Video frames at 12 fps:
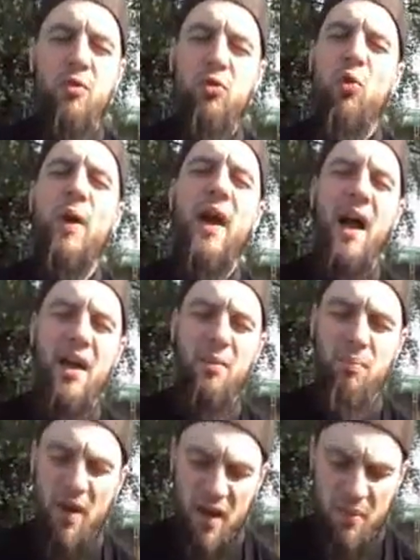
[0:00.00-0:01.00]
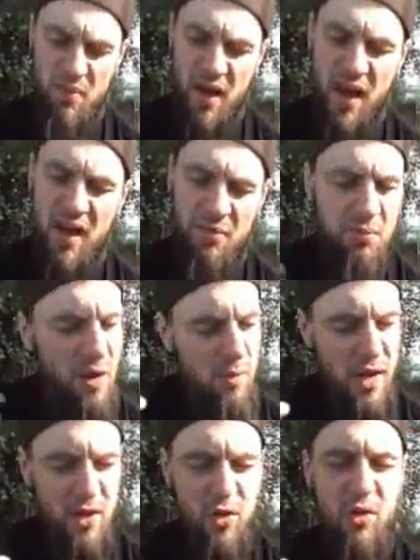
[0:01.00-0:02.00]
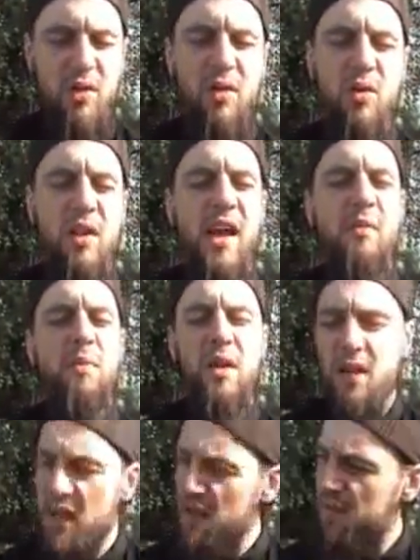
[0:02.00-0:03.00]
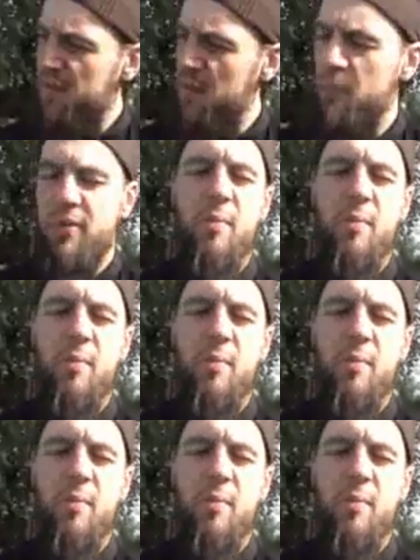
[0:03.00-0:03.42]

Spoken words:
was no way my heart and my mind could let me leave